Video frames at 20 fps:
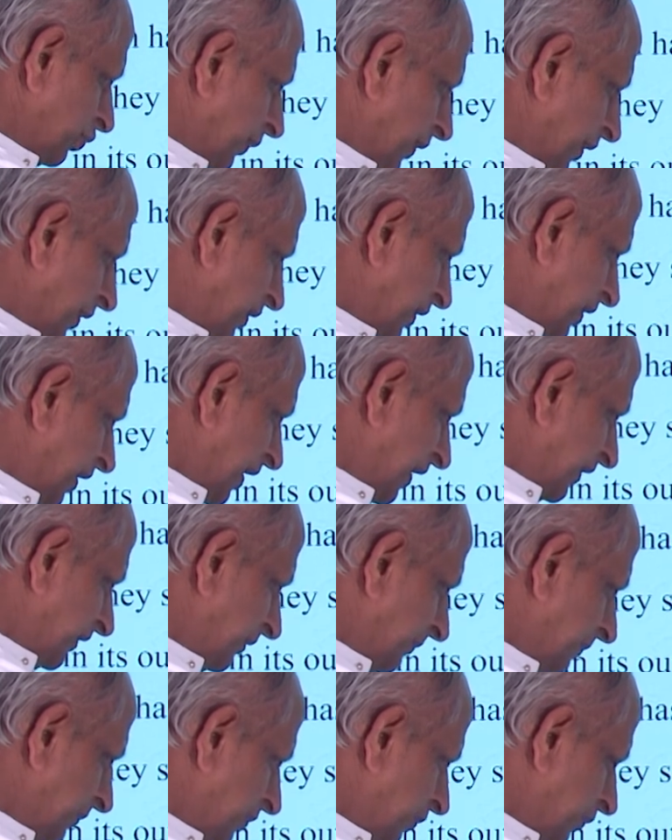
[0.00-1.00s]
one
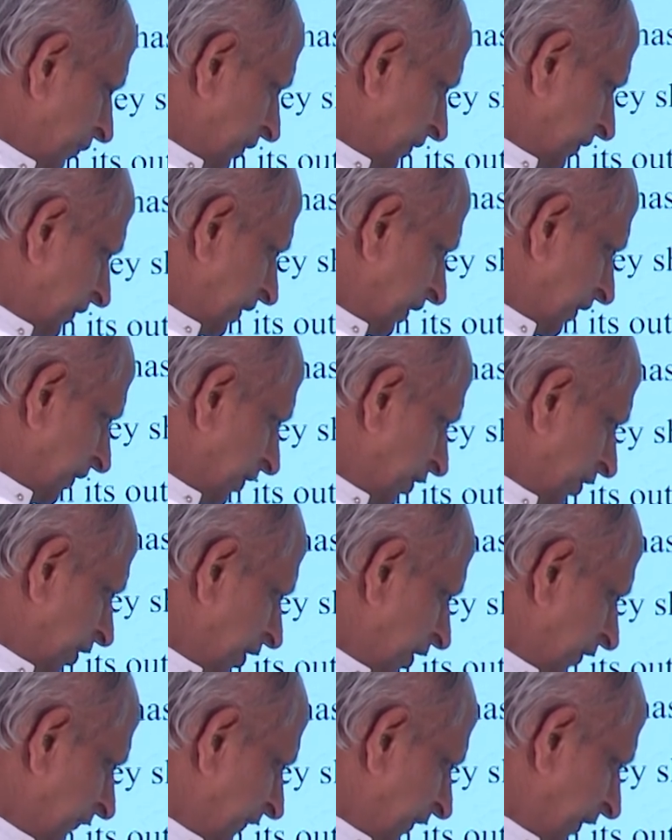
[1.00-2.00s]

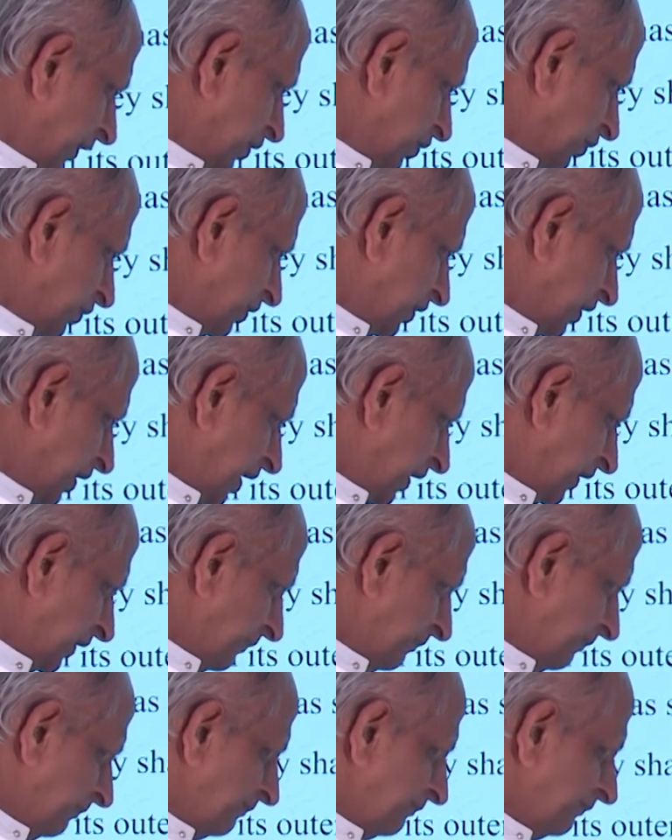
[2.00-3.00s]
electron of hydrogen
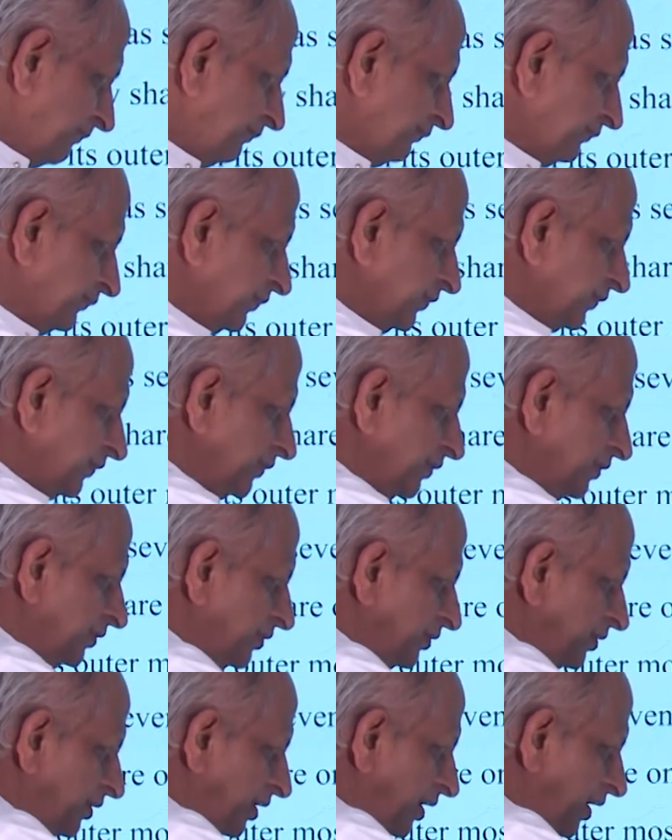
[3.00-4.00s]
atom
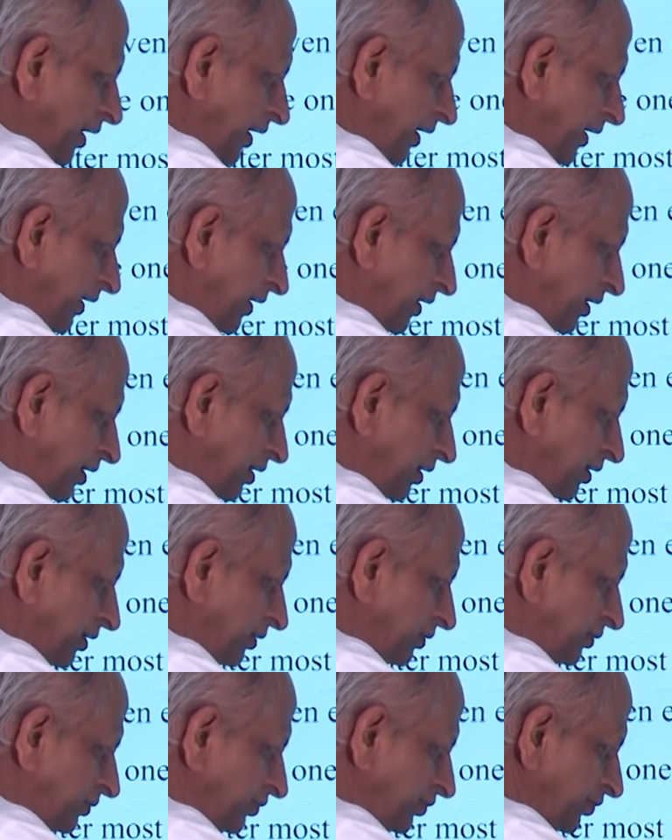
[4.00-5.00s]
and
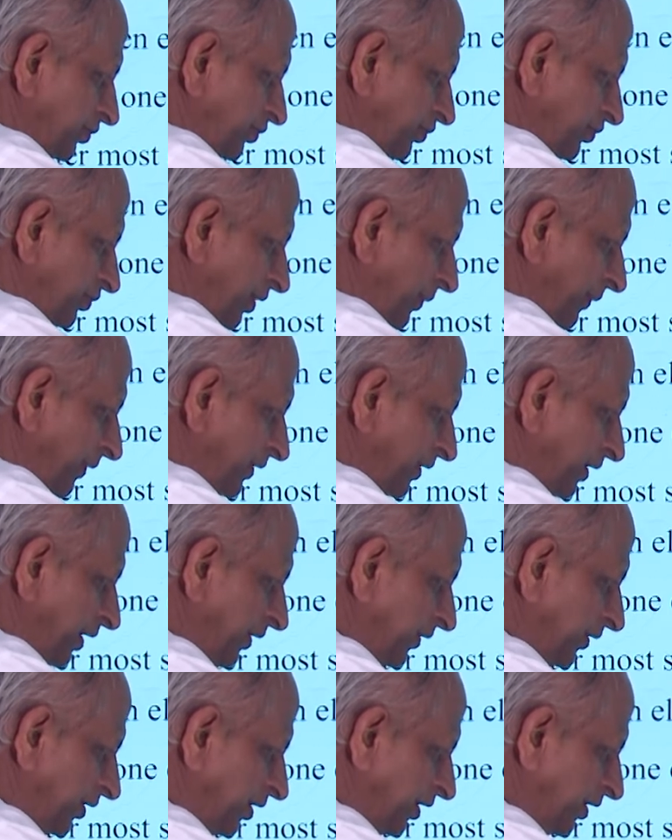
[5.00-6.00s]
7
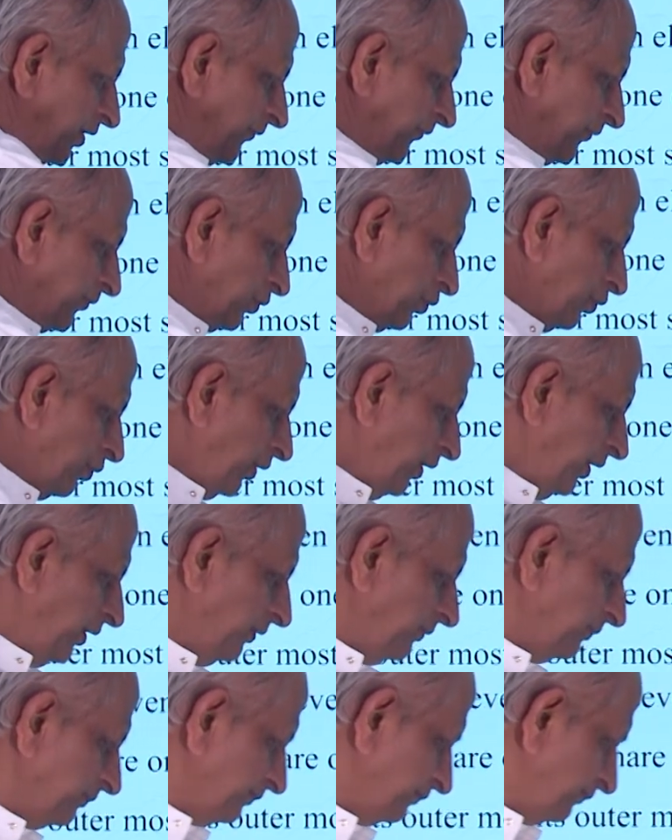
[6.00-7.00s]
electron of
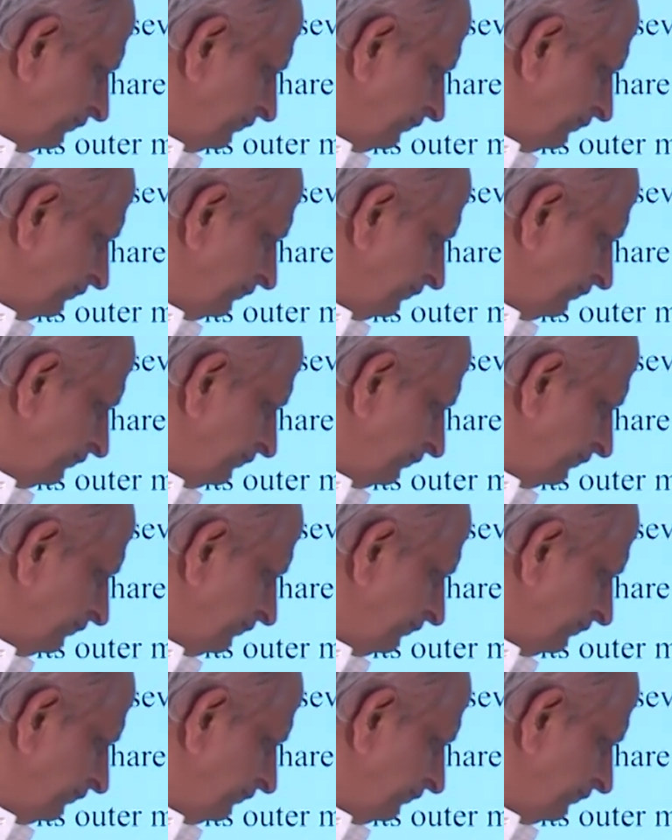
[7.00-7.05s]
chlorine,